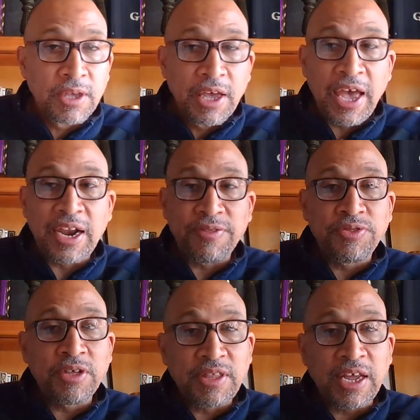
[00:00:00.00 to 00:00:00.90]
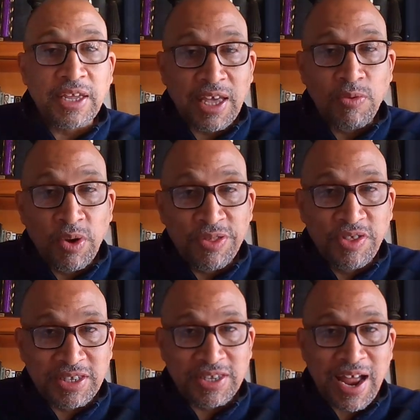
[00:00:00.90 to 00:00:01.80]
And I think that, again, with
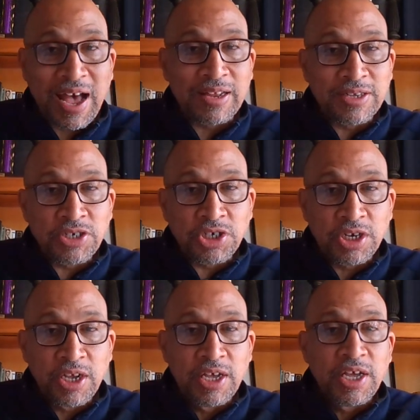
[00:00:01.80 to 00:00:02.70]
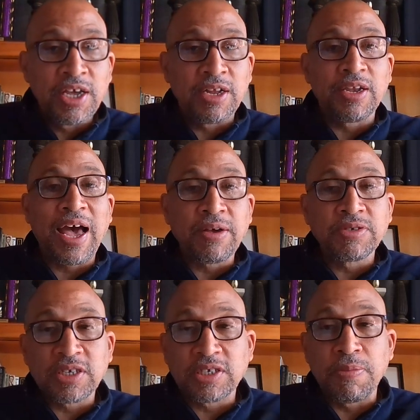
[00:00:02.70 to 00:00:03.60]
this knowledge, it allows
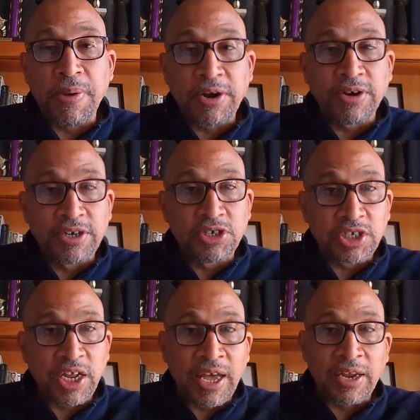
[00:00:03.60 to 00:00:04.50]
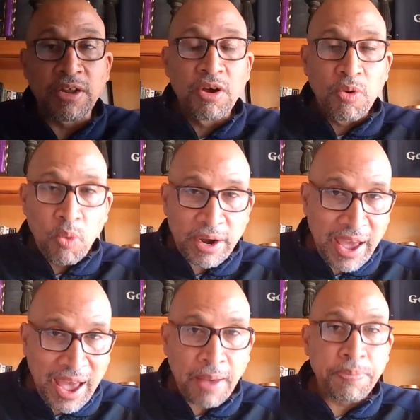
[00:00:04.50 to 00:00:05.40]
us to better understand what
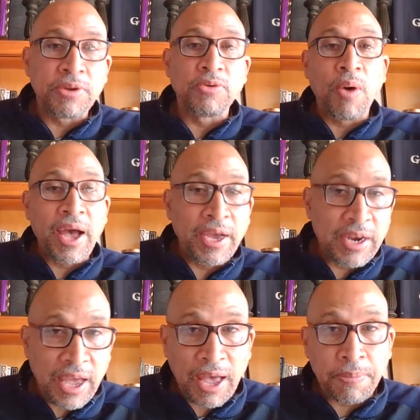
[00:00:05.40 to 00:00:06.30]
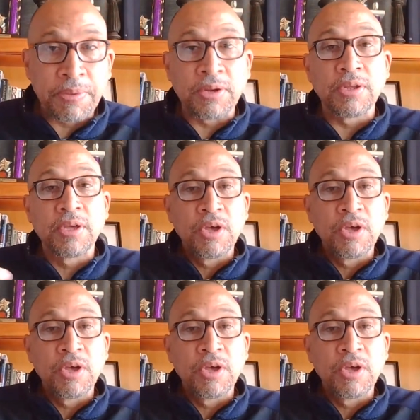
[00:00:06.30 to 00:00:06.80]
happened, why it happened,